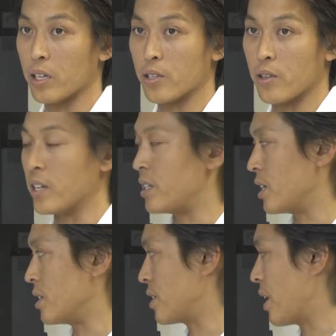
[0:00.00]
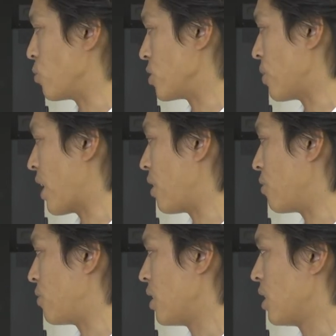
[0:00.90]
So the idea is that when you
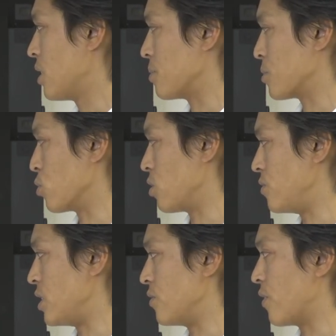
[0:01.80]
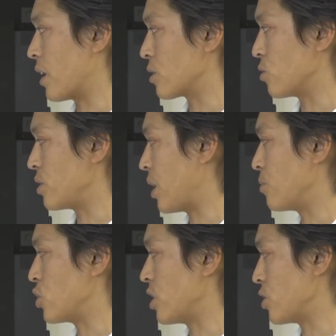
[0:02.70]
have some sort of defect or
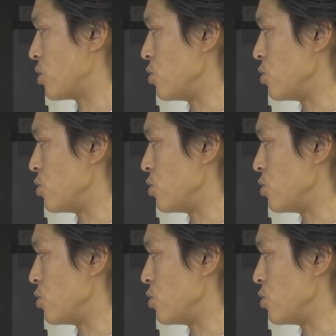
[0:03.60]
damaged tissue,